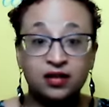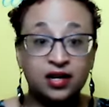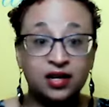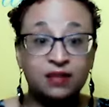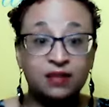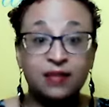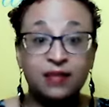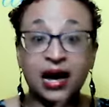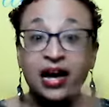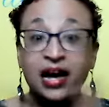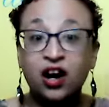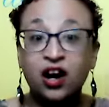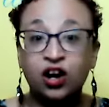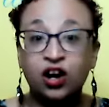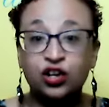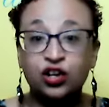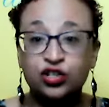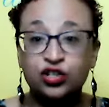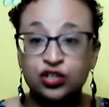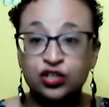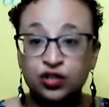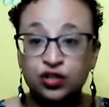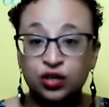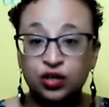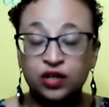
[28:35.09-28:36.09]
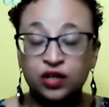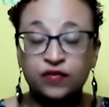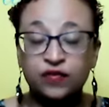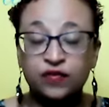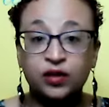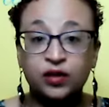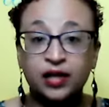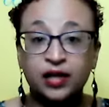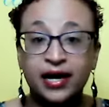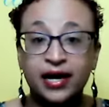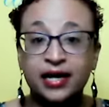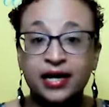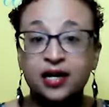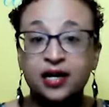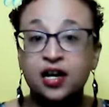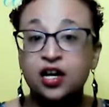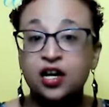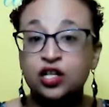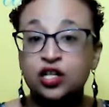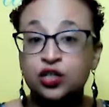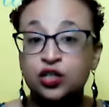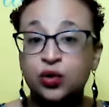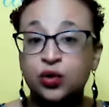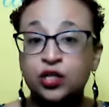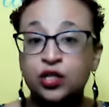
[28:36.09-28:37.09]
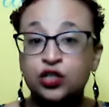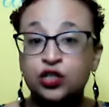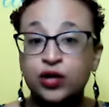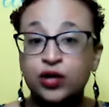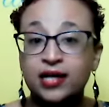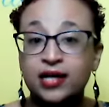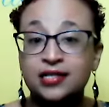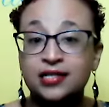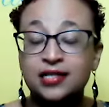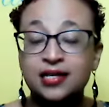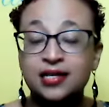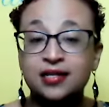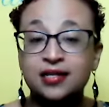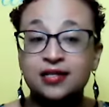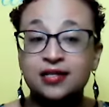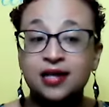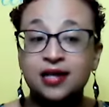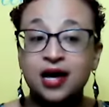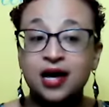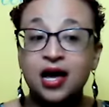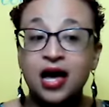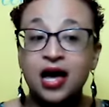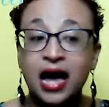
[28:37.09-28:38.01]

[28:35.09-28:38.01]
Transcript: in my arsenal if you'd like to address this.